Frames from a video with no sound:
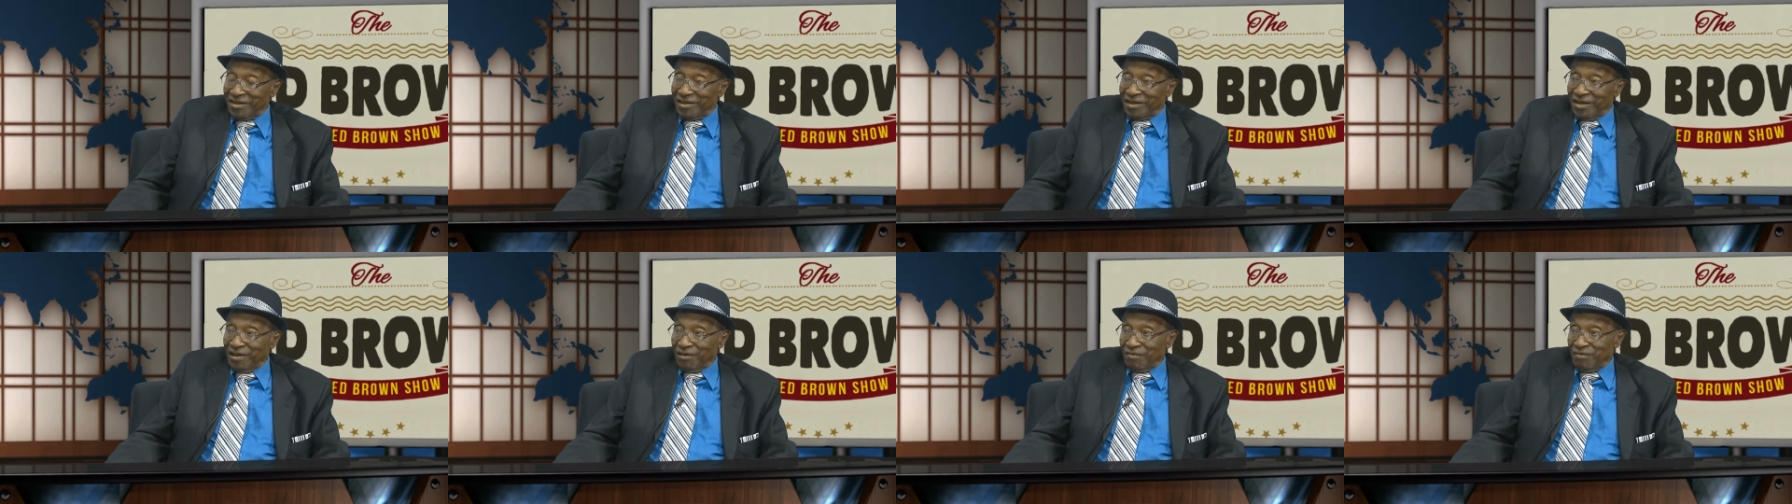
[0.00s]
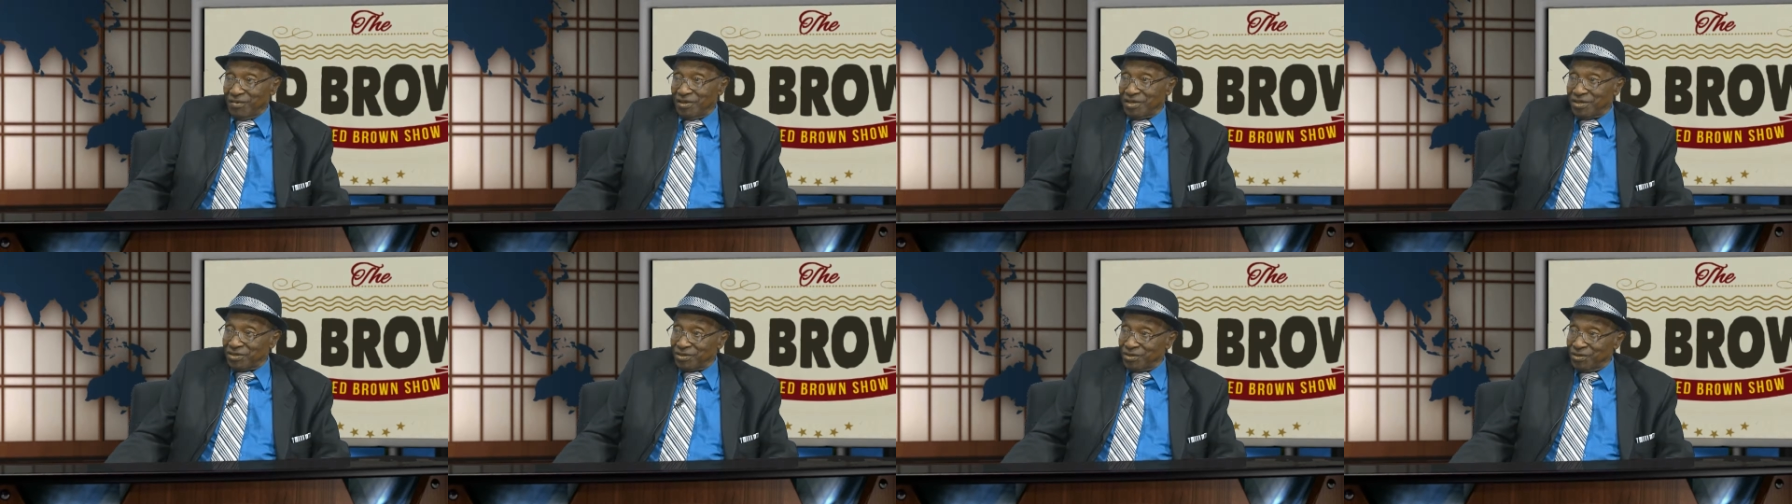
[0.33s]
they
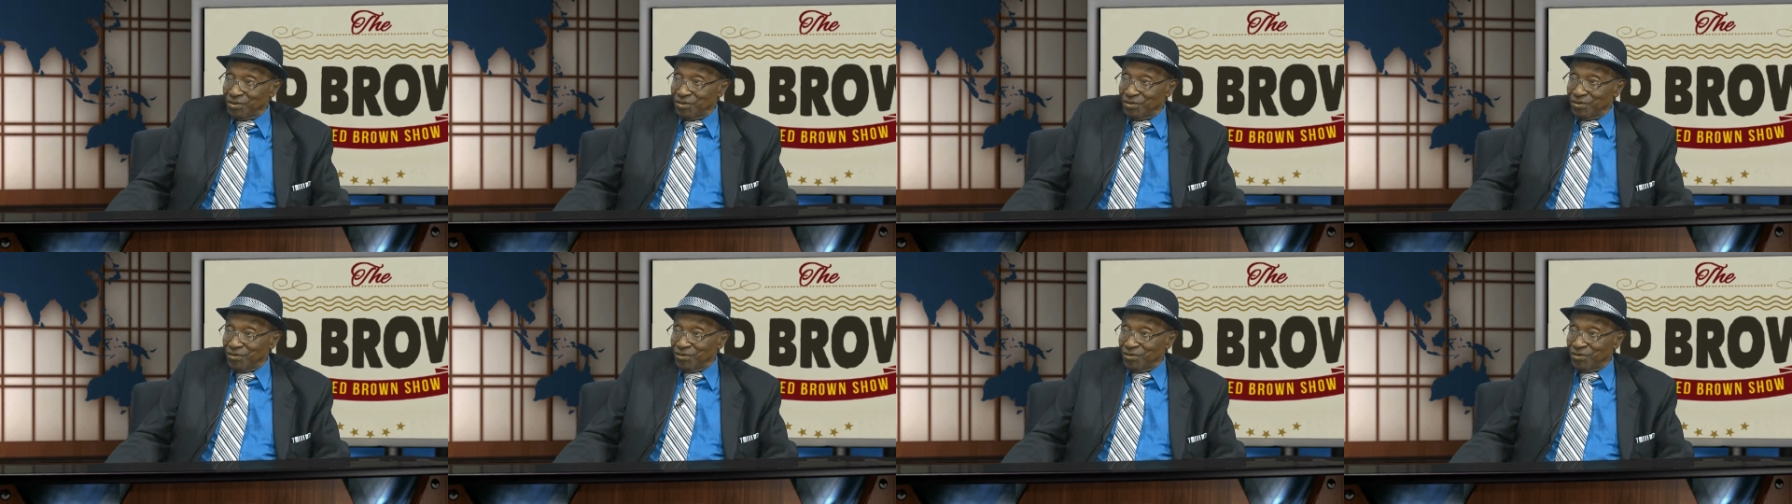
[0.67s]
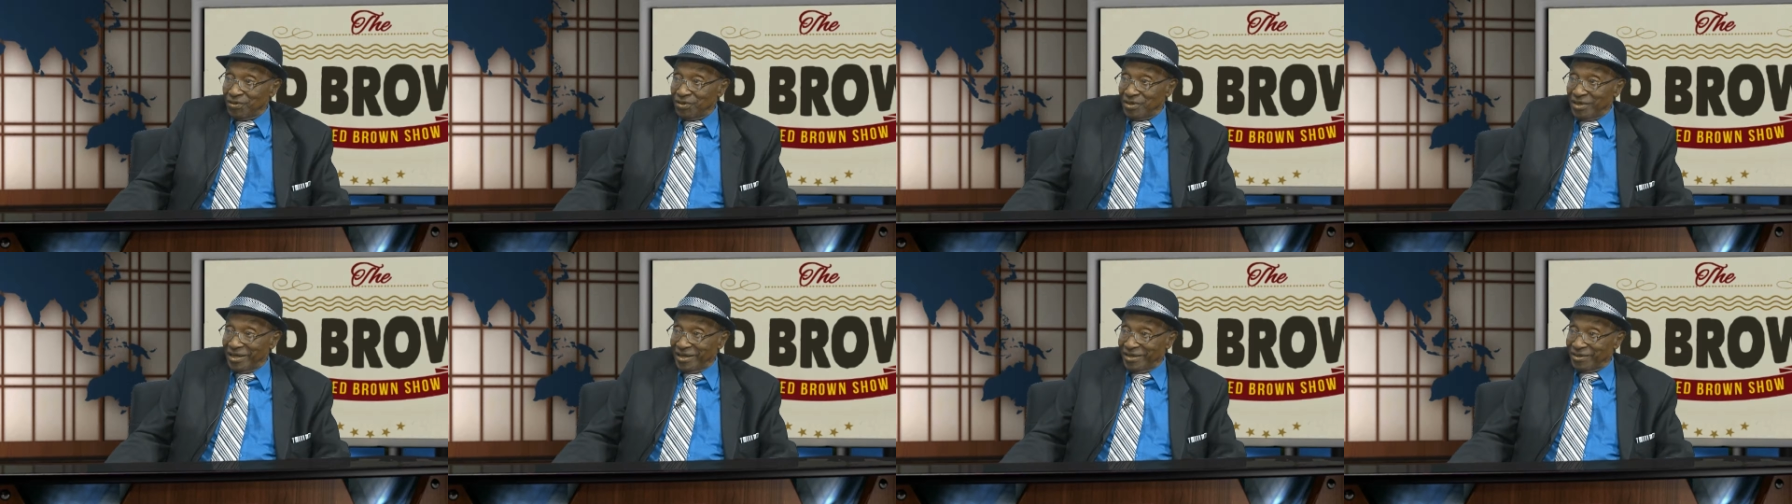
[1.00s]
went to
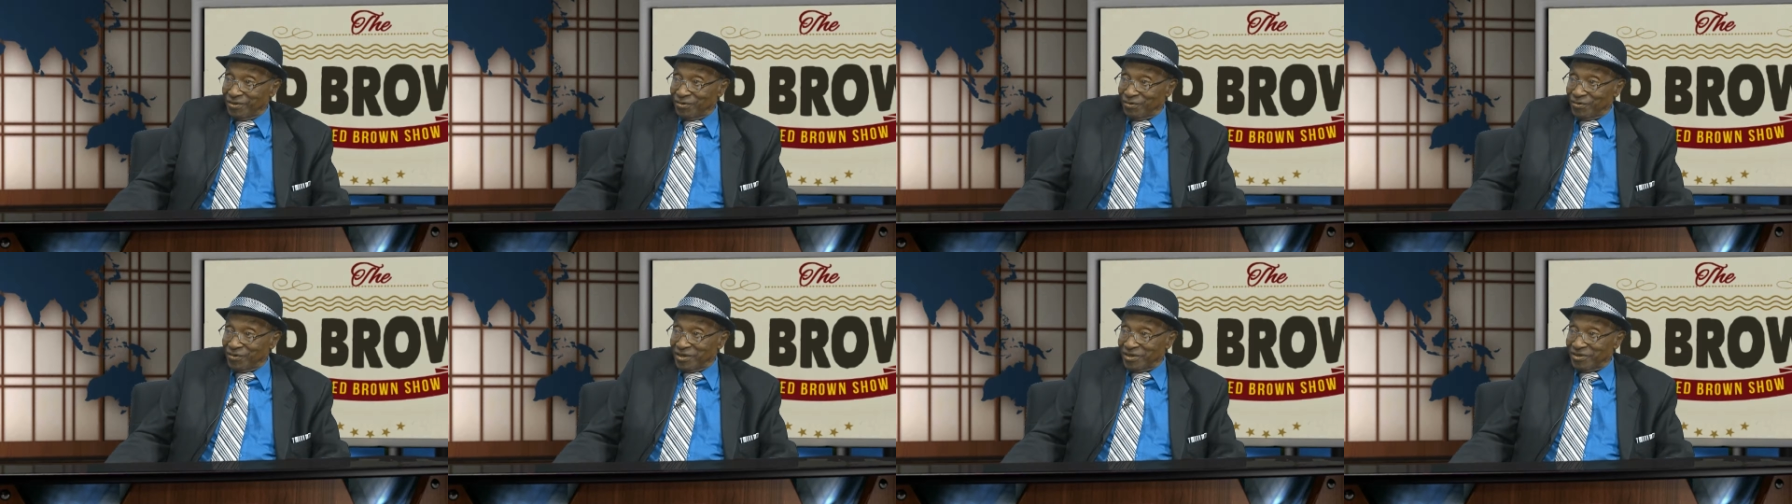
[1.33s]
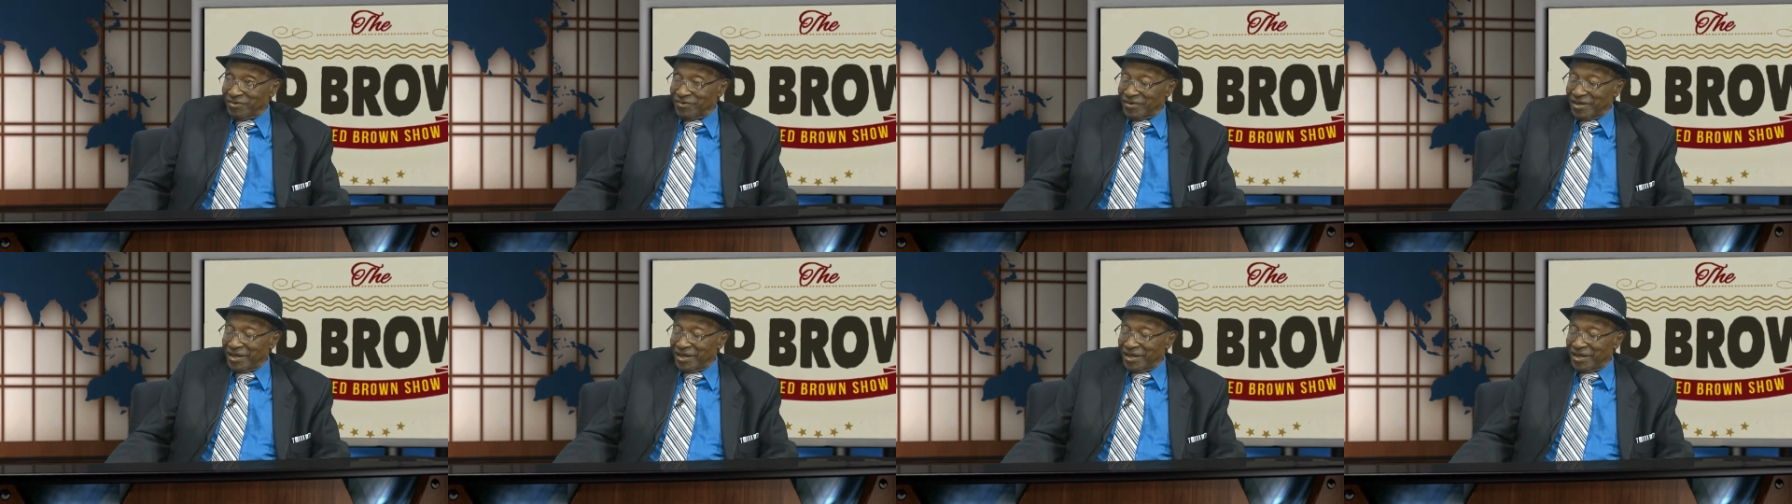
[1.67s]
Anne Arundel